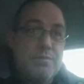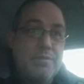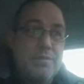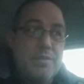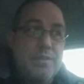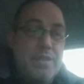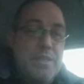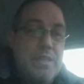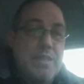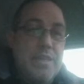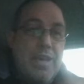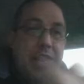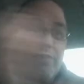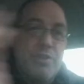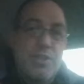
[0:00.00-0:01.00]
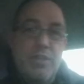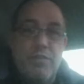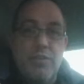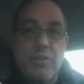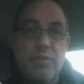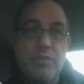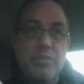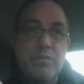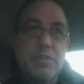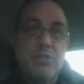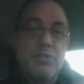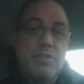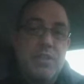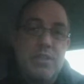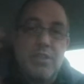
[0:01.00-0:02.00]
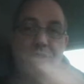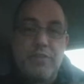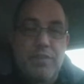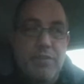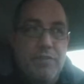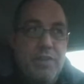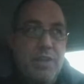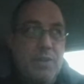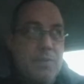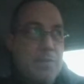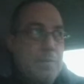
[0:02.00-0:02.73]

and then the average of those, to get the final,